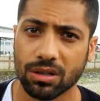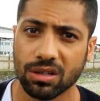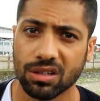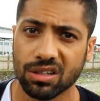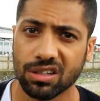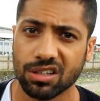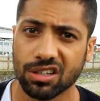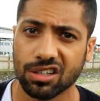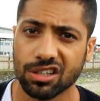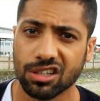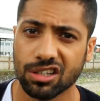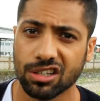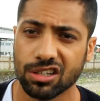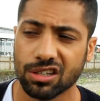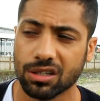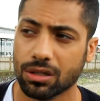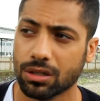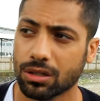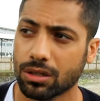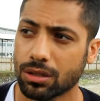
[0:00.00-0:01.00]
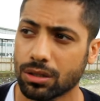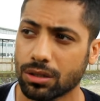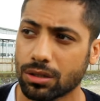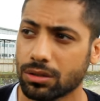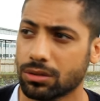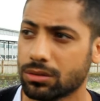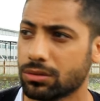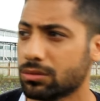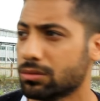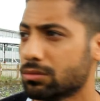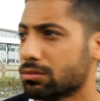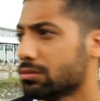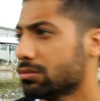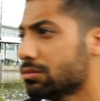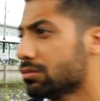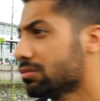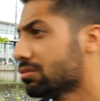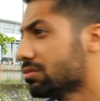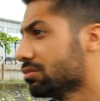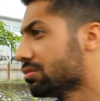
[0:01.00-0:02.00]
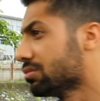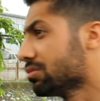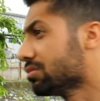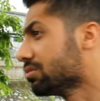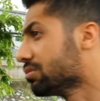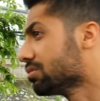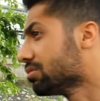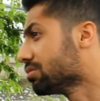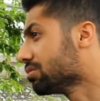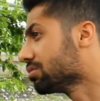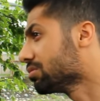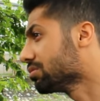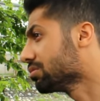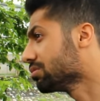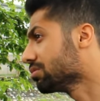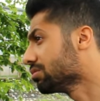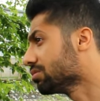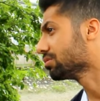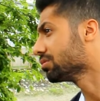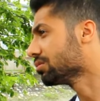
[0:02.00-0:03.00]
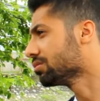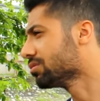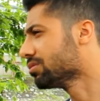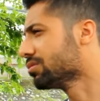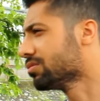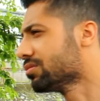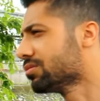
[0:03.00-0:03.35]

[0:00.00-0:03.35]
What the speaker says: Nobody speaks.